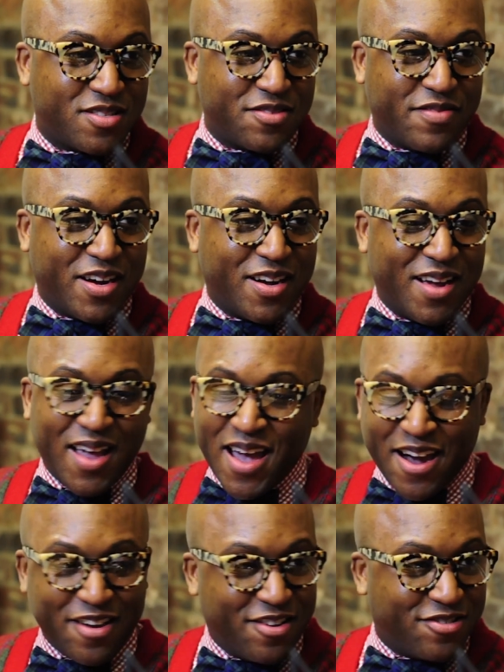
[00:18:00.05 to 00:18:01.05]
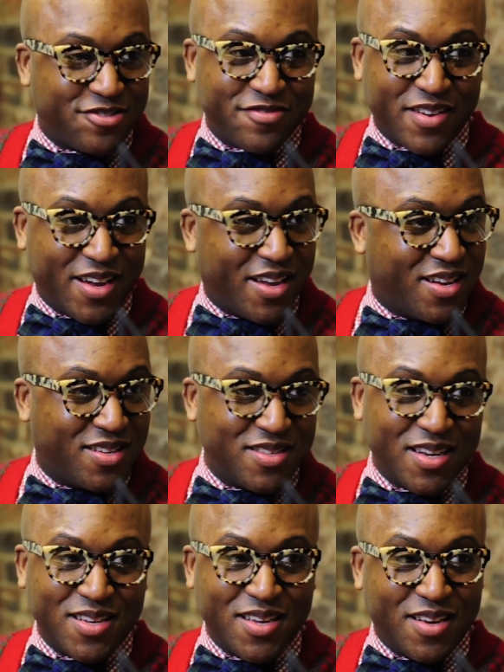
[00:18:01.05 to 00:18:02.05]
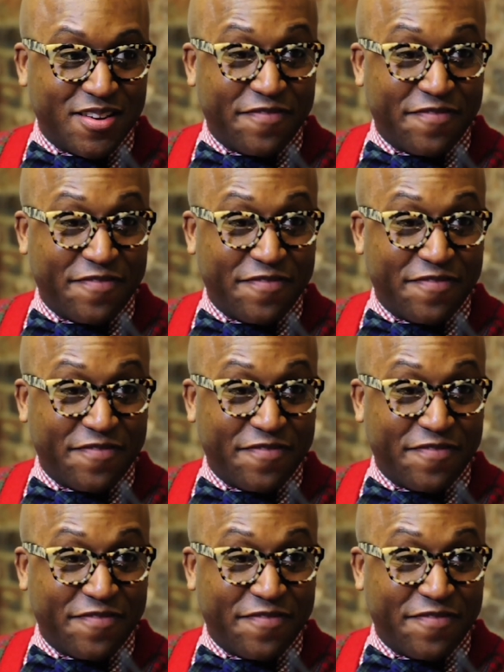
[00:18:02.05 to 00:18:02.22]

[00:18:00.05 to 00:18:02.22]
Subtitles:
So I hired, trained, I did